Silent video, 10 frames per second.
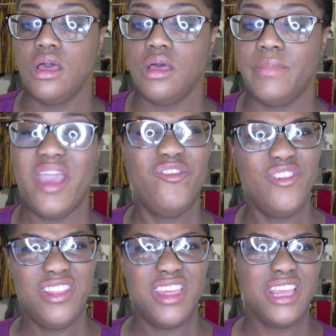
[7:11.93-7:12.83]

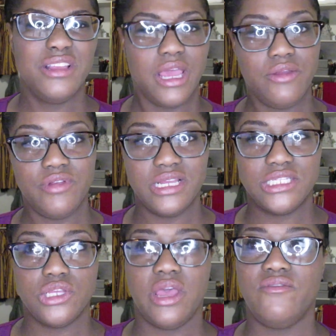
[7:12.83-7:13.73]
everything. It kind of relates
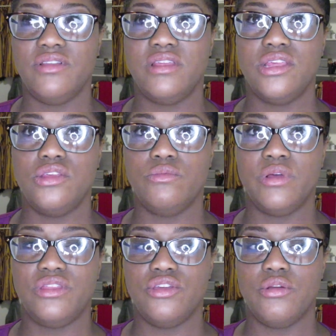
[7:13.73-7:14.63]
to everything with
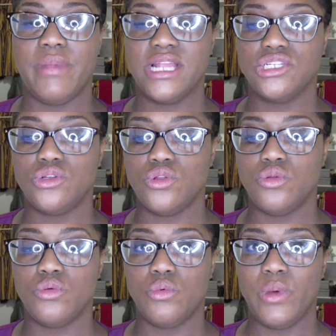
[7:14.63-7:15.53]
your
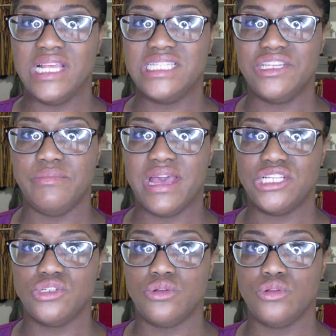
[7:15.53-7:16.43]
magical waste, your
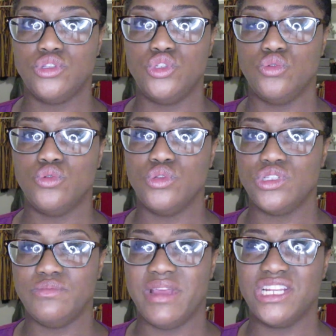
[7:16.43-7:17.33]
magical tools,
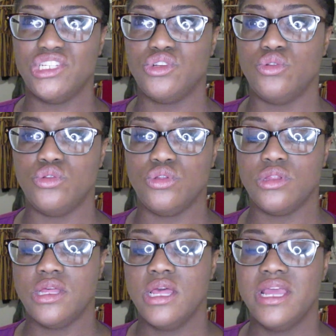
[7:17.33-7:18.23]
your magical,
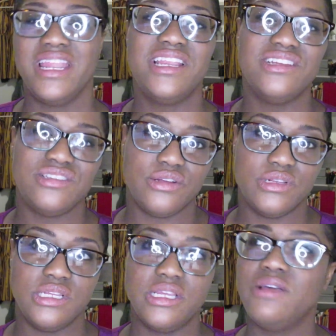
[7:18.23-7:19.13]
not
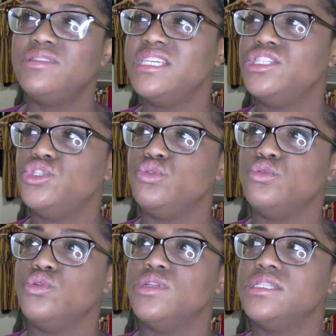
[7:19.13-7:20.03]
necessarily, I would say
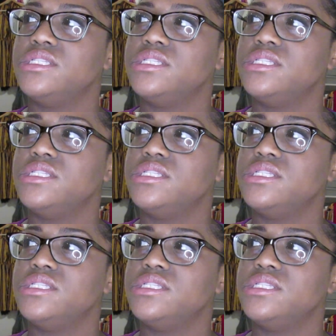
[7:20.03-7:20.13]
tools.